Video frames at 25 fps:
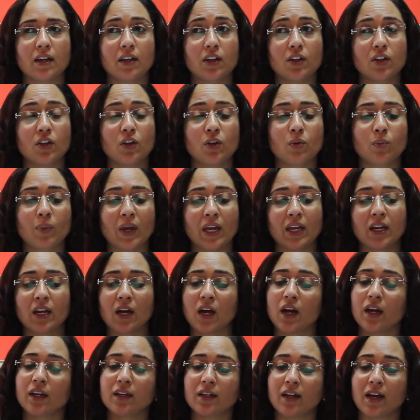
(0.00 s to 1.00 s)
you may
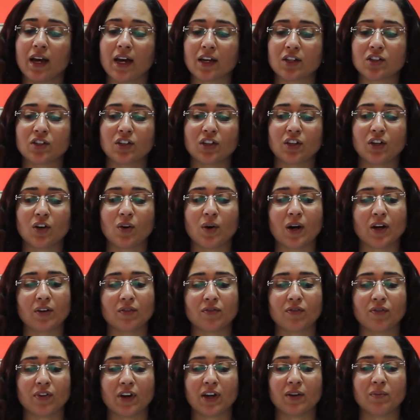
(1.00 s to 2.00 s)
not actually go out
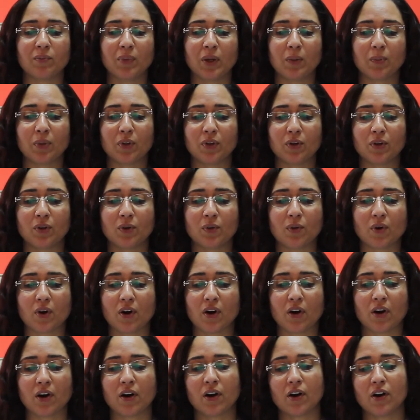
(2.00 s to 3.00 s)
and find people who
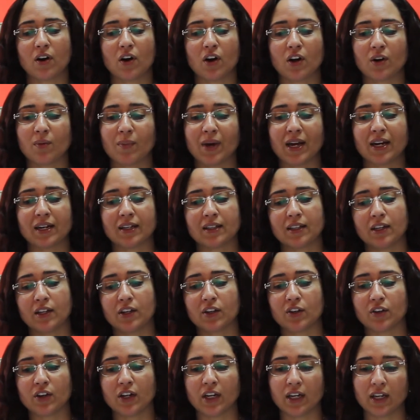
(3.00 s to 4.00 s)
are automatically
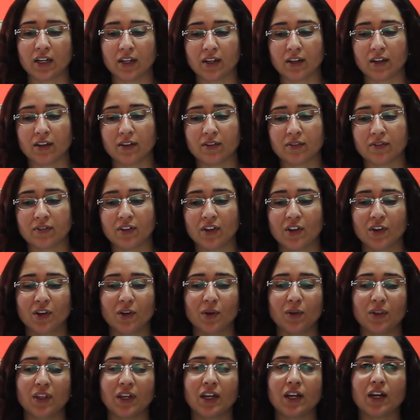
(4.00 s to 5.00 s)
creative,
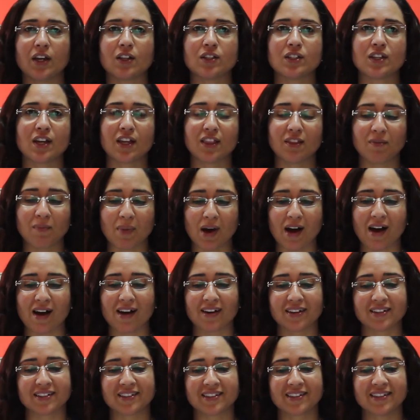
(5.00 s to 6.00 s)
who think outside the
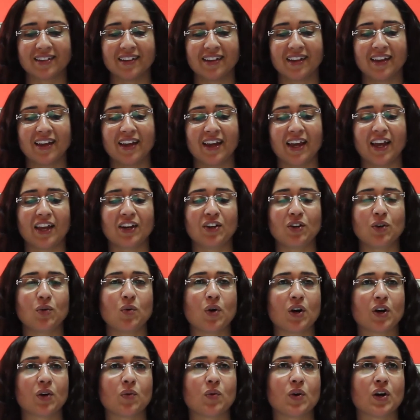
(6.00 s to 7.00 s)
box, and who
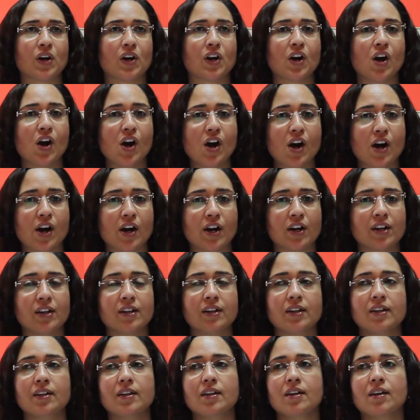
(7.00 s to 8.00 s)
want to work hard.
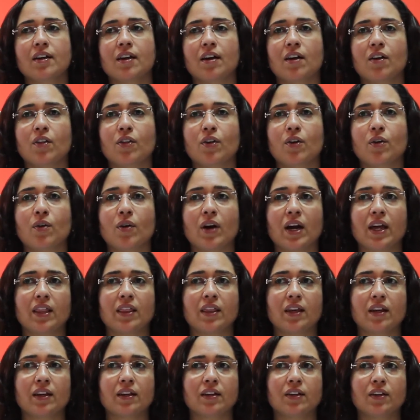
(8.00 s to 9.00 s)
Although I
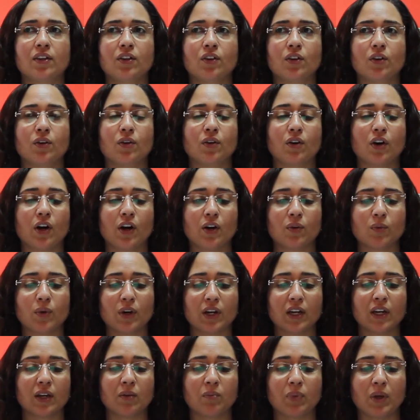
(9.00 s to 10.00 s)
think,
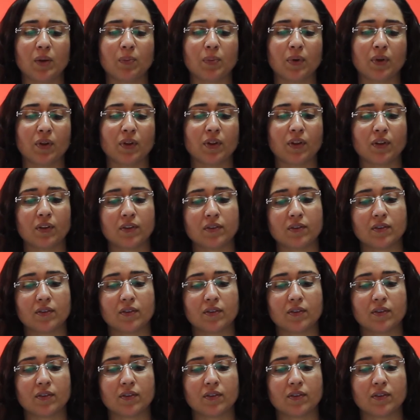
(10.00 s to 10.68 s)
hardworking people